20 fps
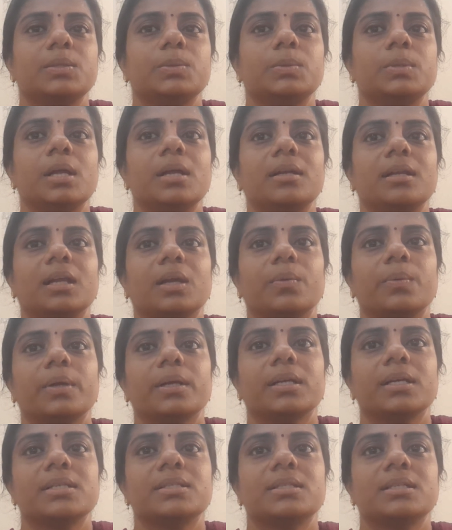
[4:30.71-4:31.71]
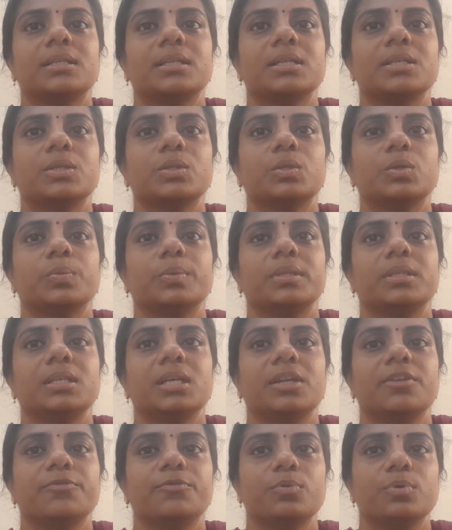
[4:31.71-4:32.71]
do not require consideration to be
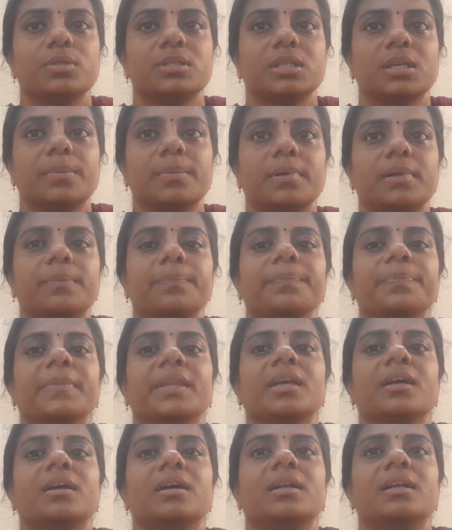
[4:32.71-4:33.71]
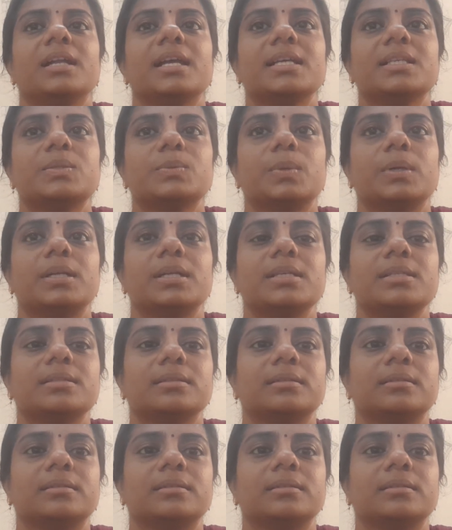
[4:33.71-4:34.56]
the enforceable. Next one is